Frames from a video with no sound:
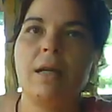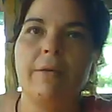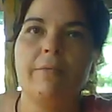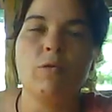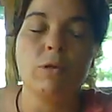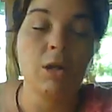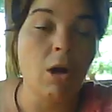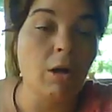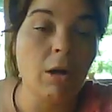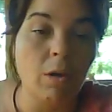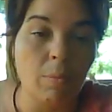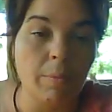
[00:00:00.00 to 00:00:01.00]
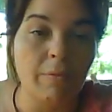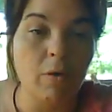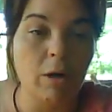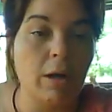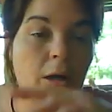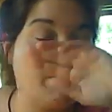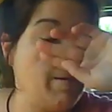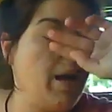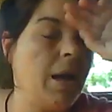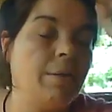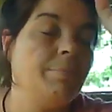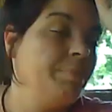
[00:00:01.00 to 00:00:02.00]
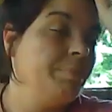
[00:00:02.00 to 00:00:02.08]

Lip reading: take 4 charcoal before I go to bed.